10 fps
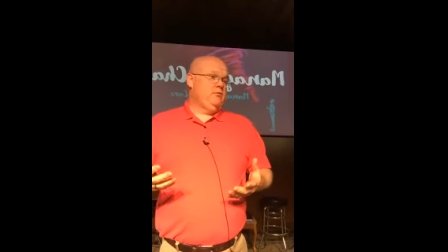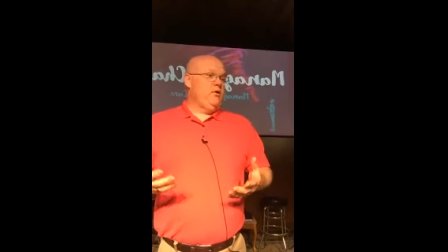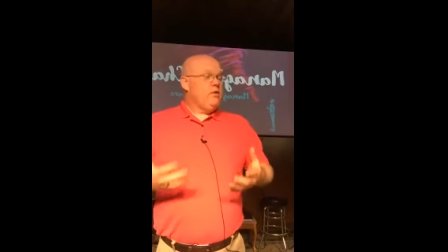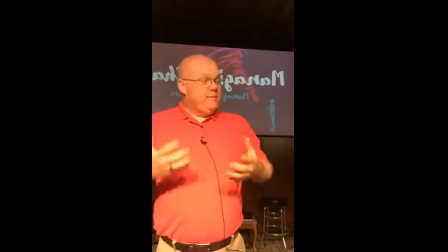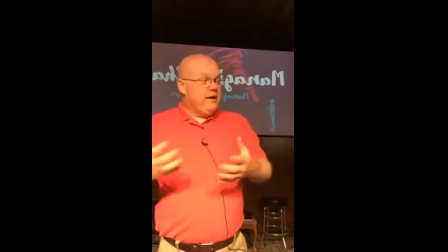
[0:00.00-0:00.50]

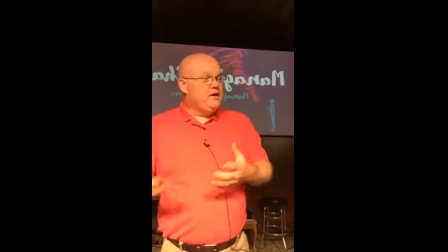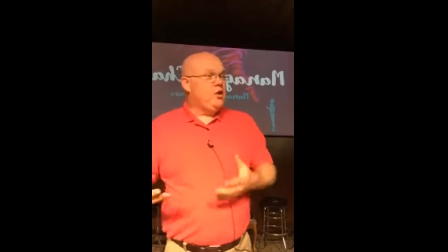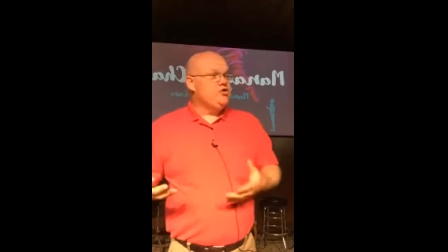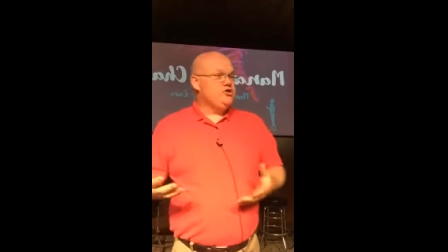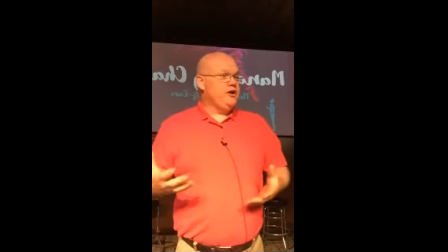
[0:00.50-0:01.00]
We want to be
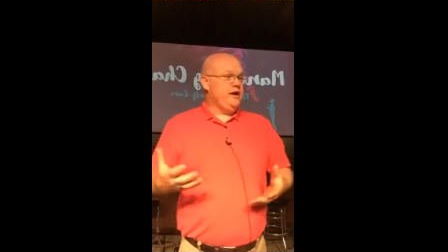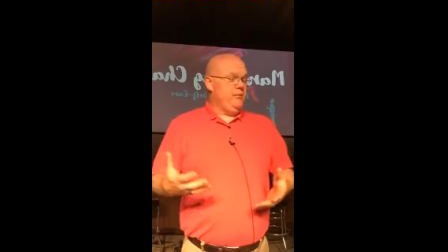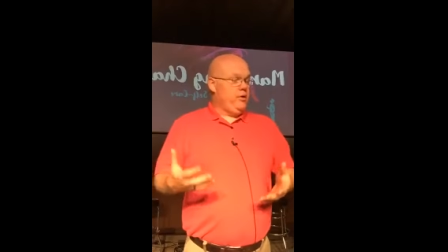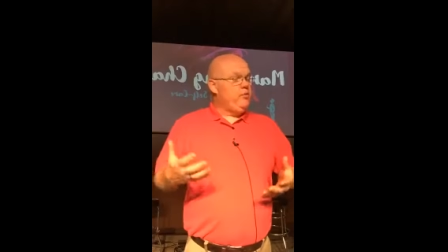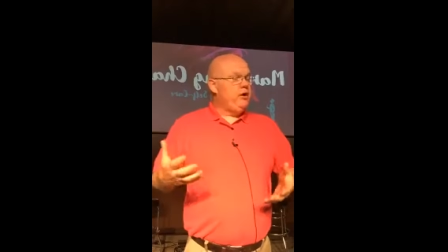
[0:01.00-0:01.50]
closer to
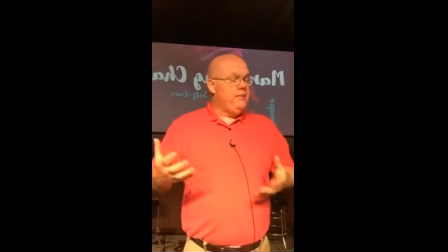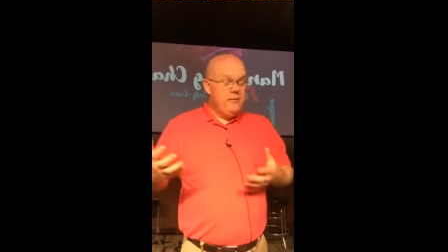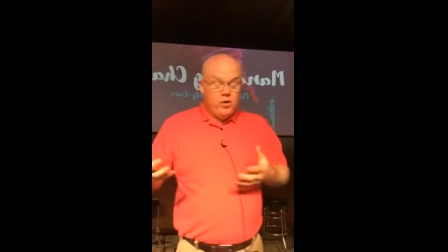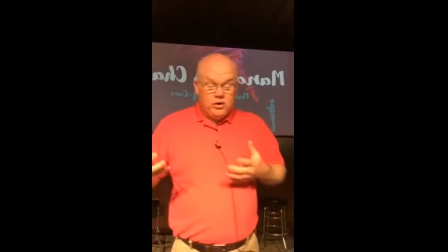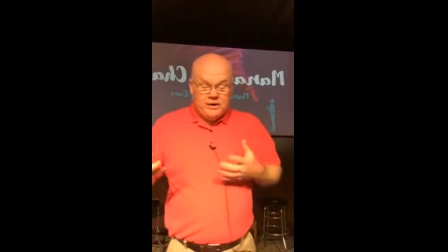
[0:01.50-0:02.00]
Him, we want to be
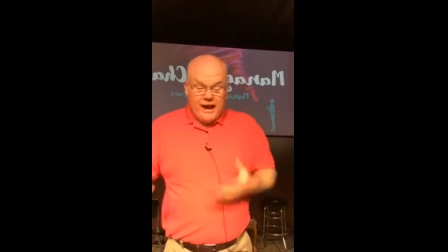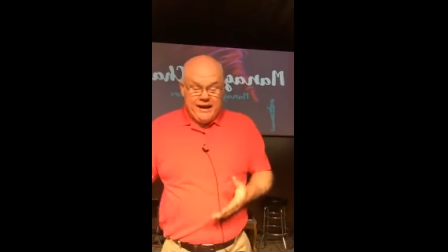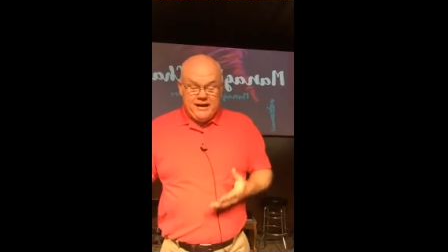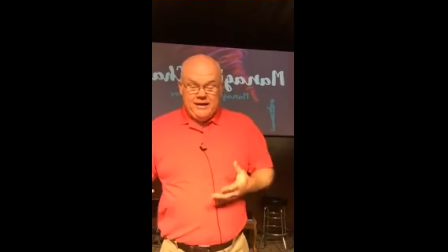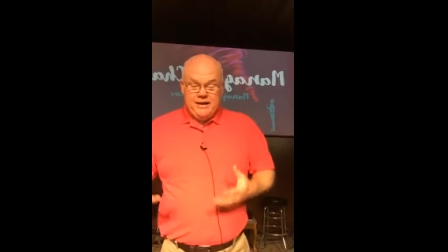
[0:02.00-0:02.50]
more
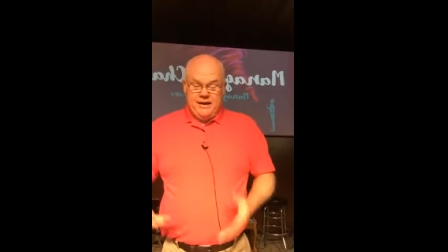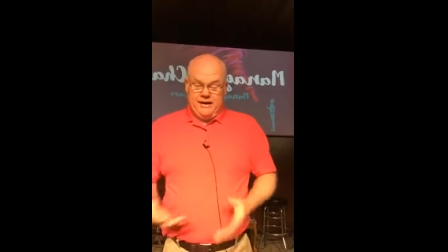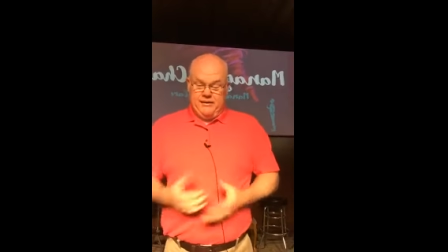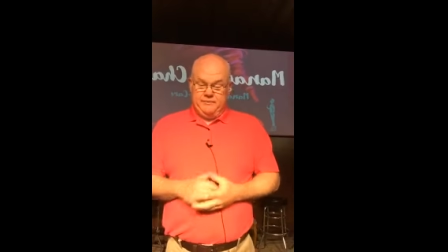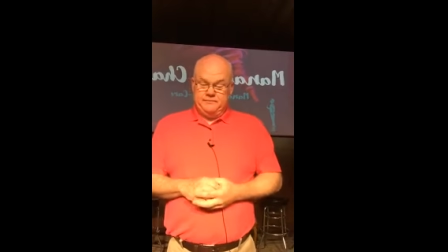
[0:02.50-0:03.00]
like
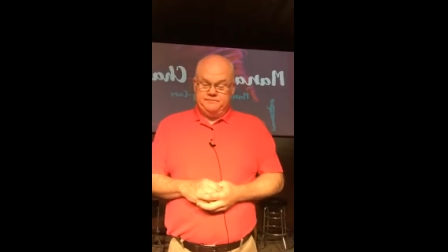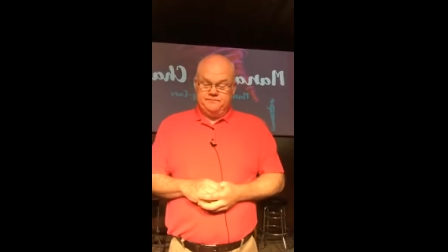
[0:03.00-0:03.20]
Him.